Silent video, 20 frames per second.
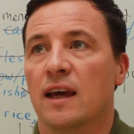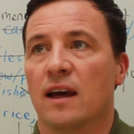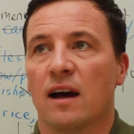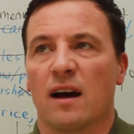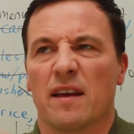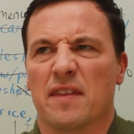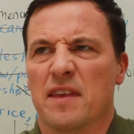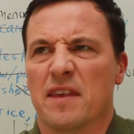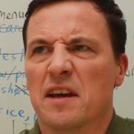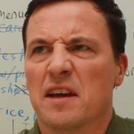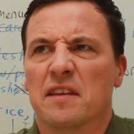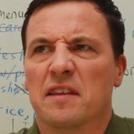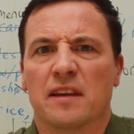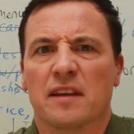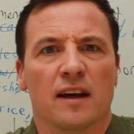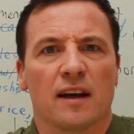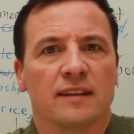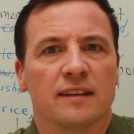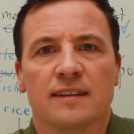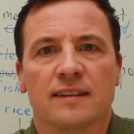I think in the
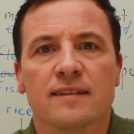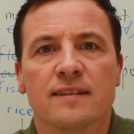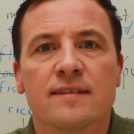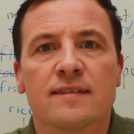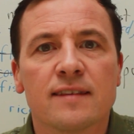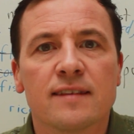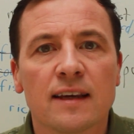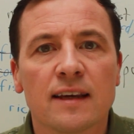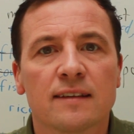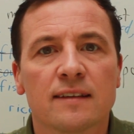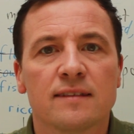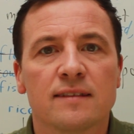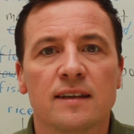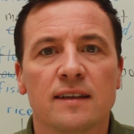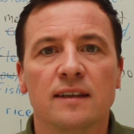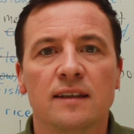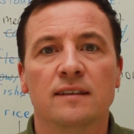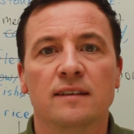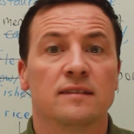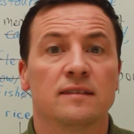
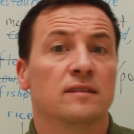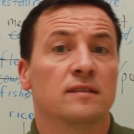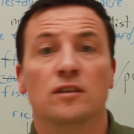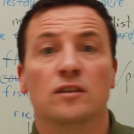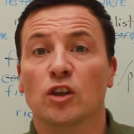1960s.